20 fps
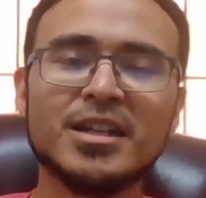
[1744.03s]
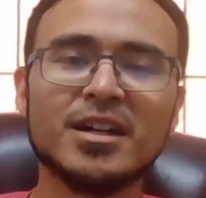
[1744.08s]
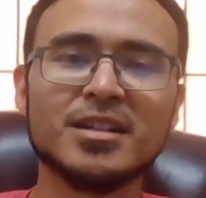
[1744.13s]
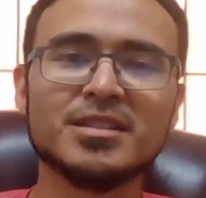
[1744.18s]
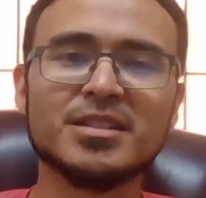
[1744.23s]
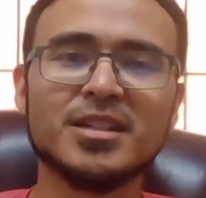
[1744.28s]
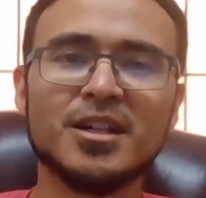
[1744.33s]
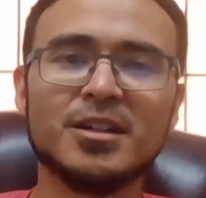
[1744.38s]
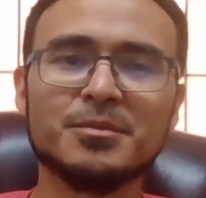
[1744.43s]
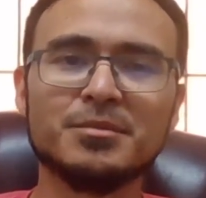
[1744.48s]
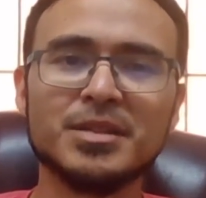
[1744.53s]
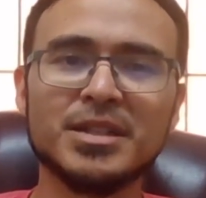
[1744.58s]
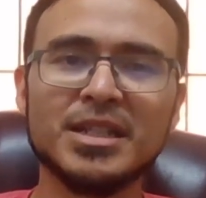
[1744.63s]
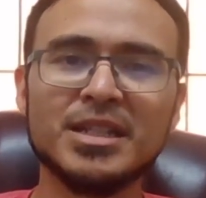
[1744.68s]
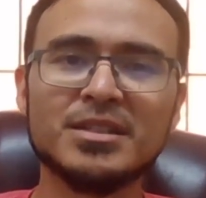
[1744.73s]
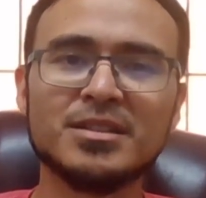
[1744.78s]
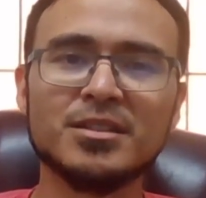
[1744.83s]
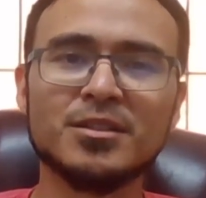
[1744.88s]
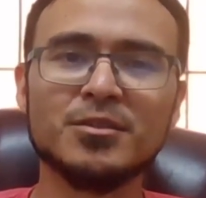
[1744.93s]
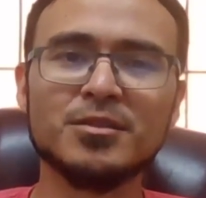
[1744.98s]
god's help and
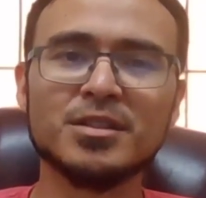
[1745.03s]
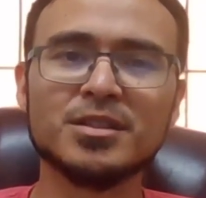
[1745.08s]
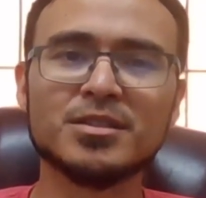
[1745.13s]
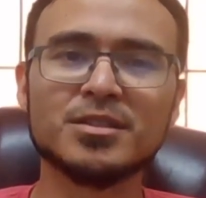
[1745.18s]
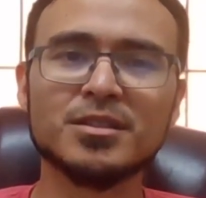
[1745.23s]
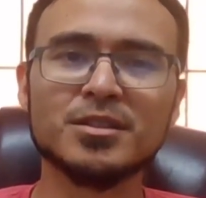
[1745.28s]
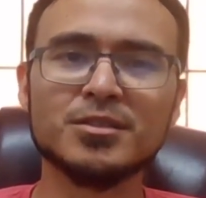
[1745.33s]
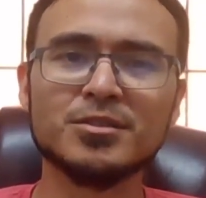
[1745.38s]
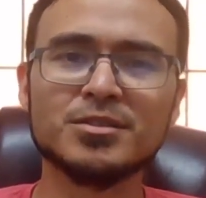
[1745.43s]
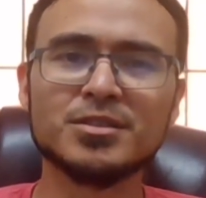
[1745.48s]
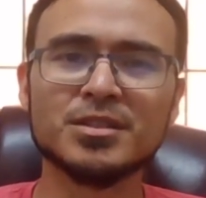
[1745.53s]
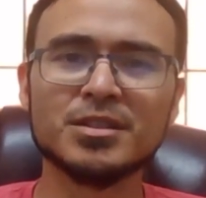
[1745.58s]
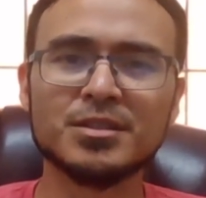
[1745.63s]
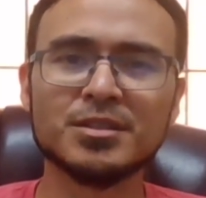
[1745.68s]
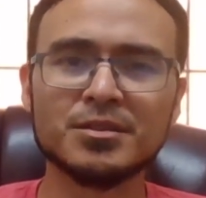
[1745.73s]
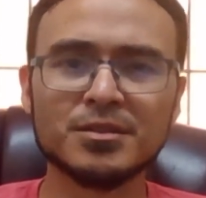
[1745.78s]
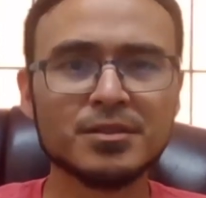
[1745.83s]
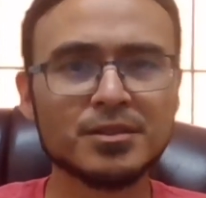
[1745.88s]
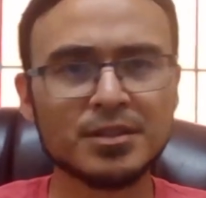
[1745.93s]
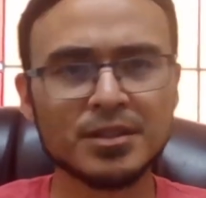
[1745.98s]
he's the only solution
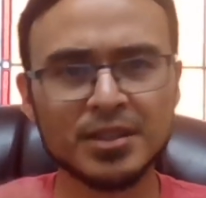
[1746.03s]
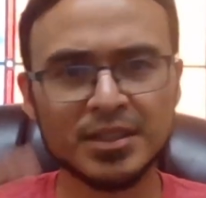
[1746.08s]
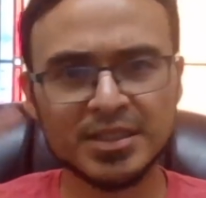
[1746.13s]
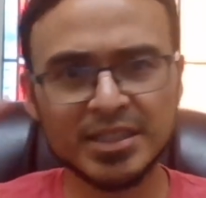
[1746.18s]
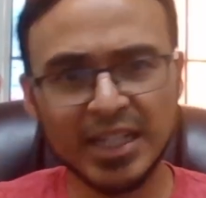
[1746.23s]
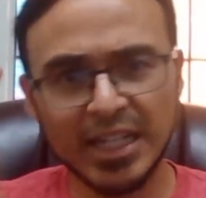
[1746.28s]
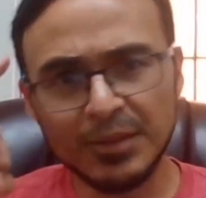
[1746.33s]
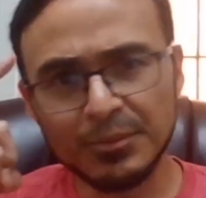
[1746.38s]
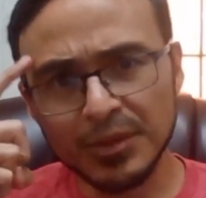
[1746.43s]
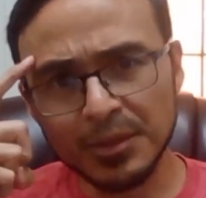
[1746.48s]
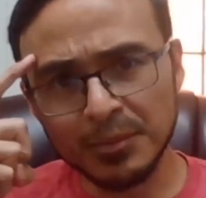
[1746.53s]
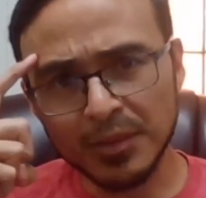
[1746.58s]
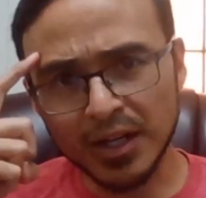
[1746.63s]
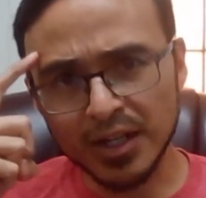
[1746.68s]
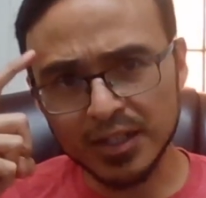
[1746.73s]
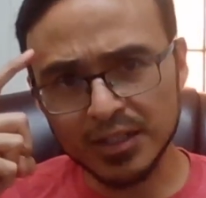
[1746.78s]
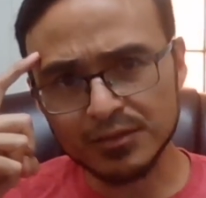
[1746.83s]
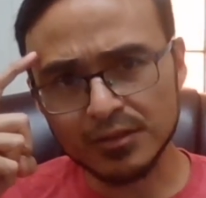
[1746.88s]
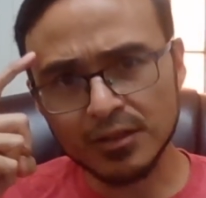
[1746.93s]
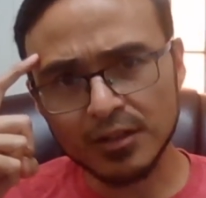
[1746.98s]
let's keep the
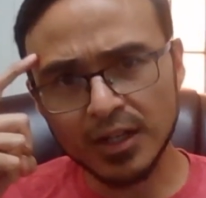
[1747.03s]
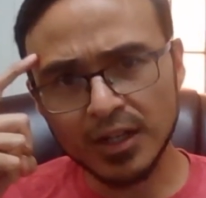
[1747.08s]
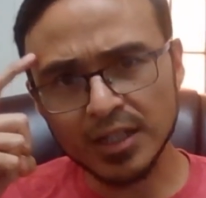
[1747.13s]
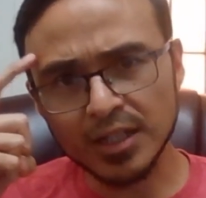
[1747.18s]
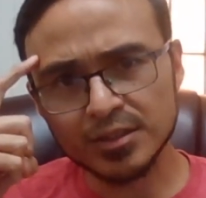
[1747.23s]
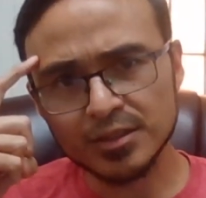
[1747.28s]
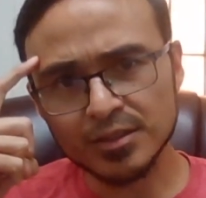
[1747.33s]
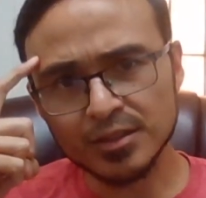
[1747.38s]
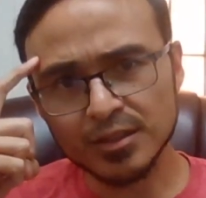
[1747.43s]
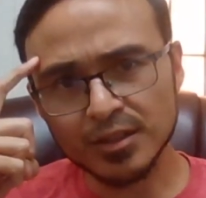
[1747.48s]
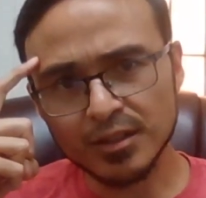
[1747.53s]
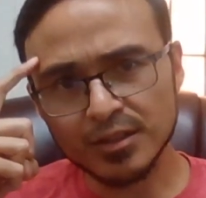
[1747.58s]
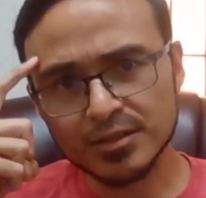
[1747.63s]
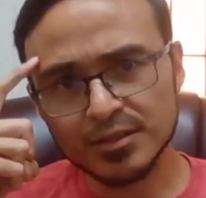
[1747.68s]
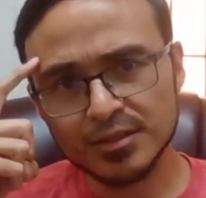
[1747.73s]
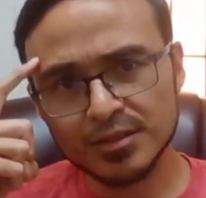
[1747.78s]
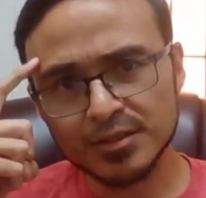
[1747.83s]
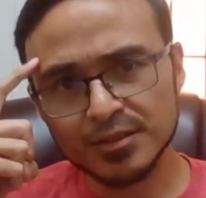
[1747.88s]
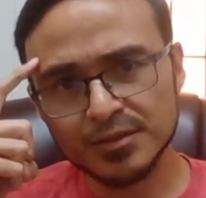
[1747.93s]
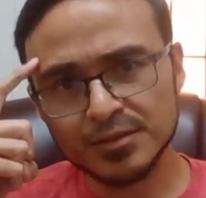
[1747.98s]
mind of christ
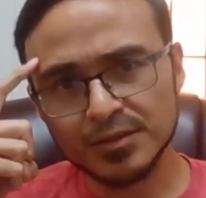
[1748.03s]
church